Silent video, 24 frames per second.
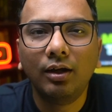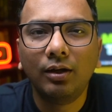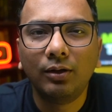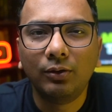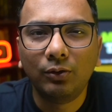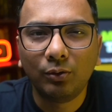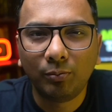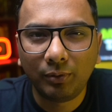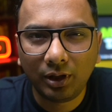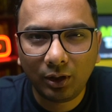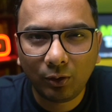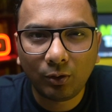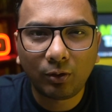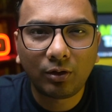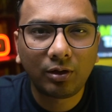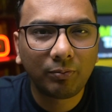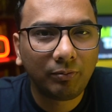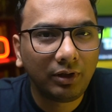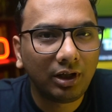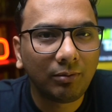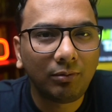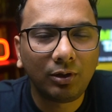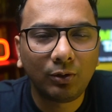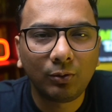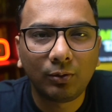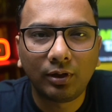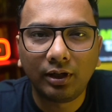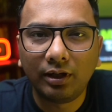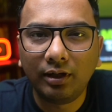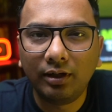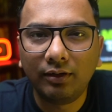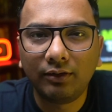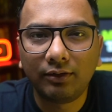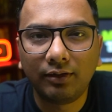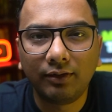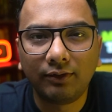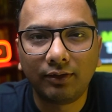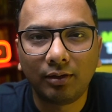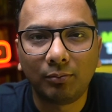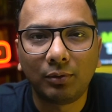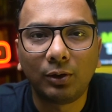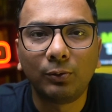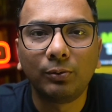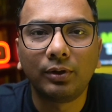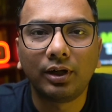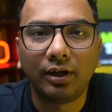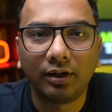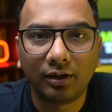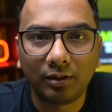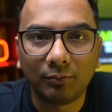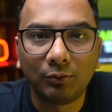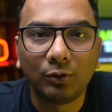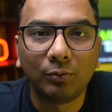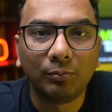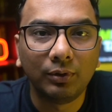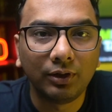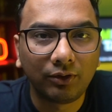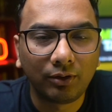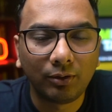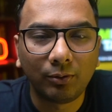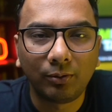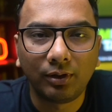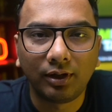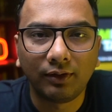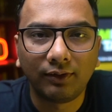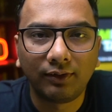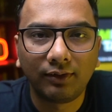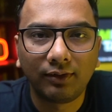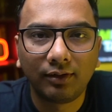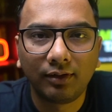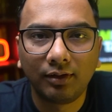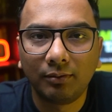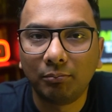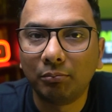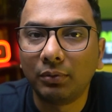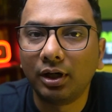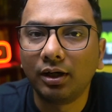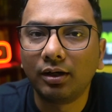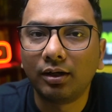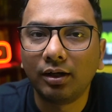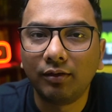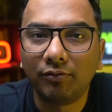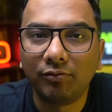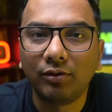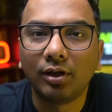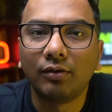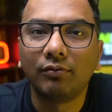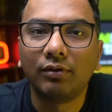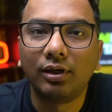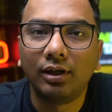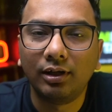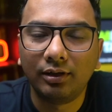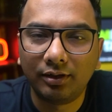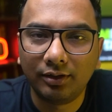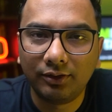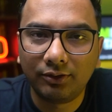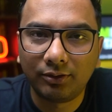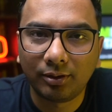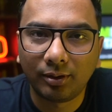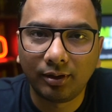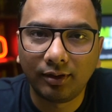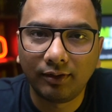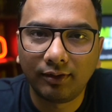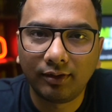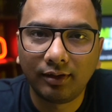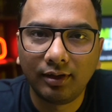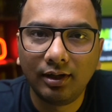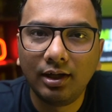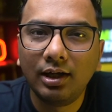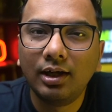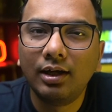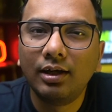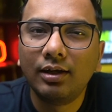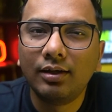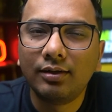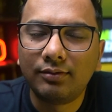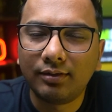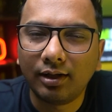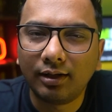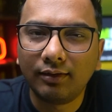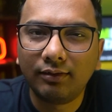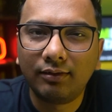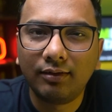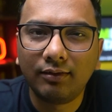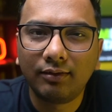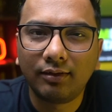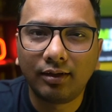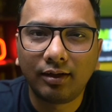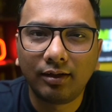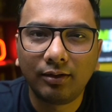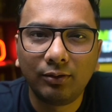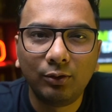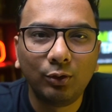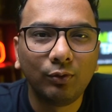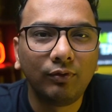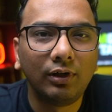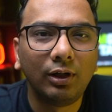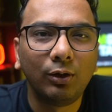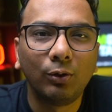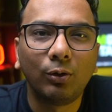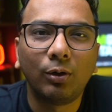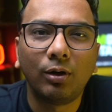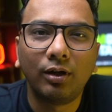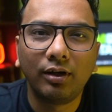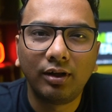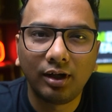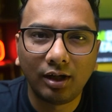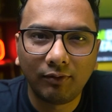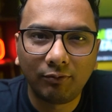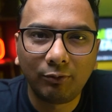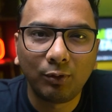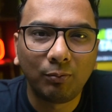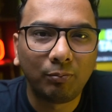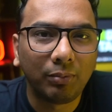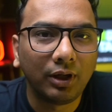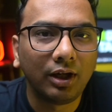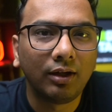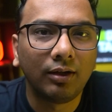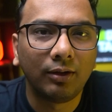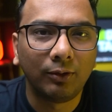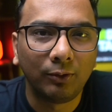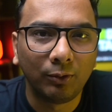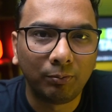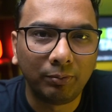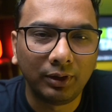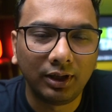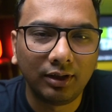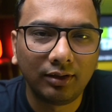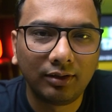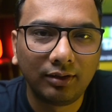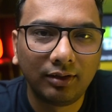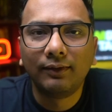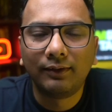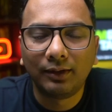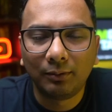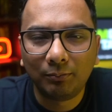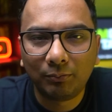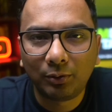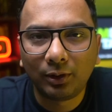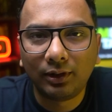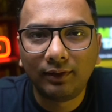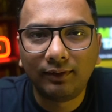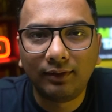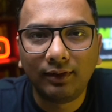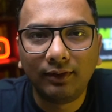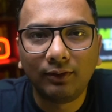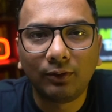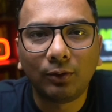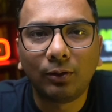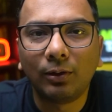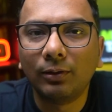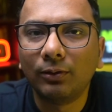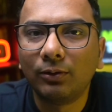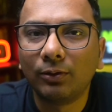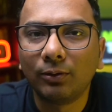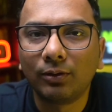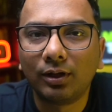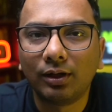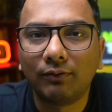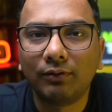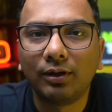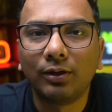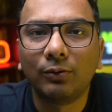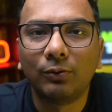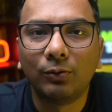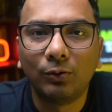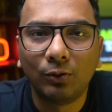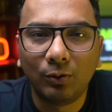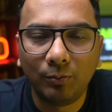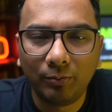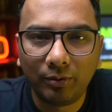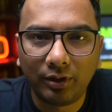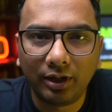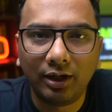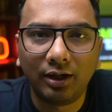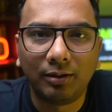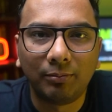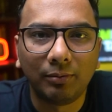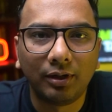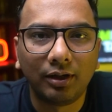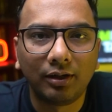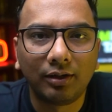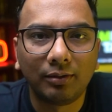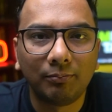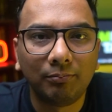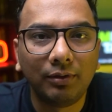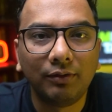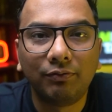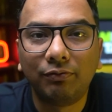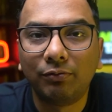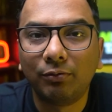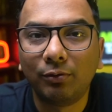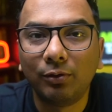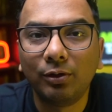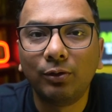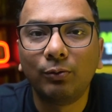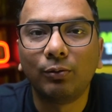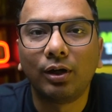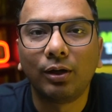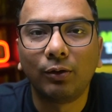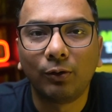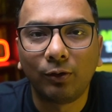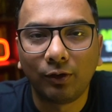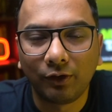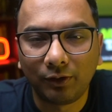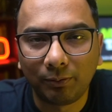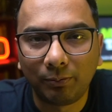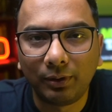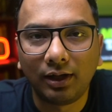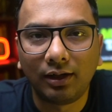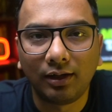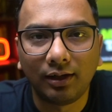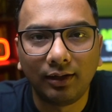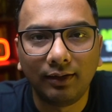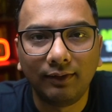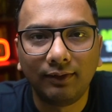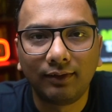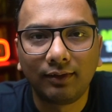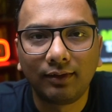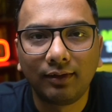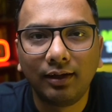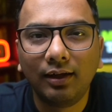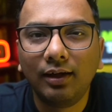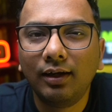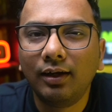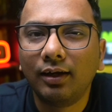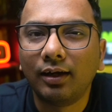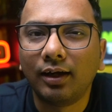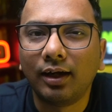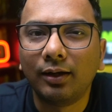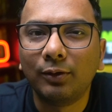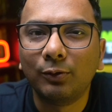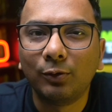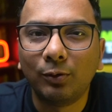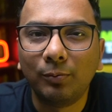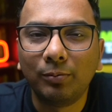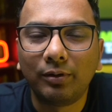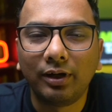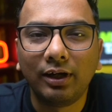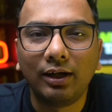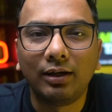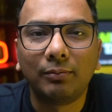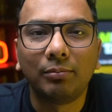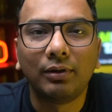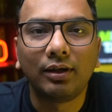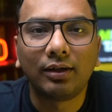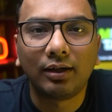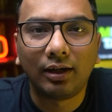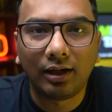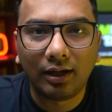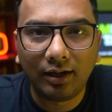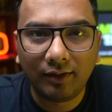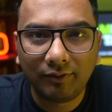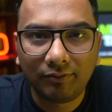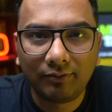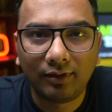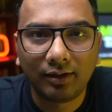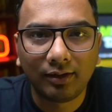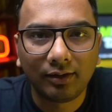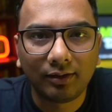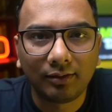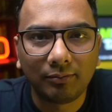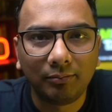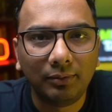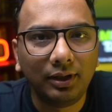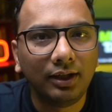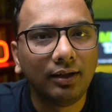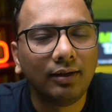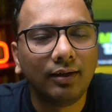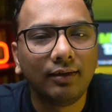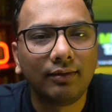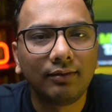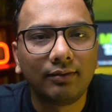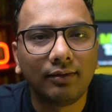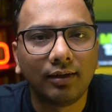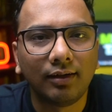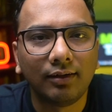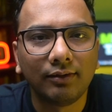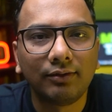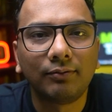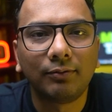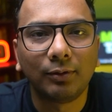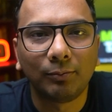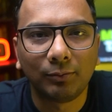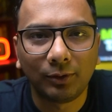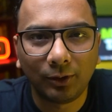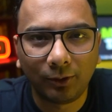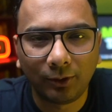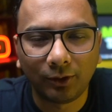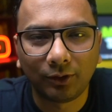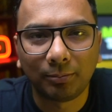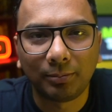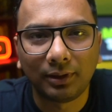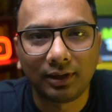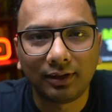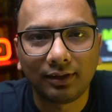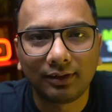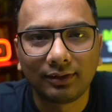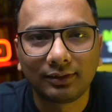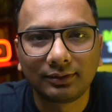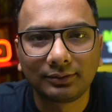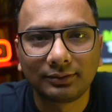you may not be able to arrange this amount at a moment's notice. But if you have health insurance, chances are you will not have to pay a rupee. Some policies also cover home treatment before you are hospitalized and home treatment after being discharged from the hospital.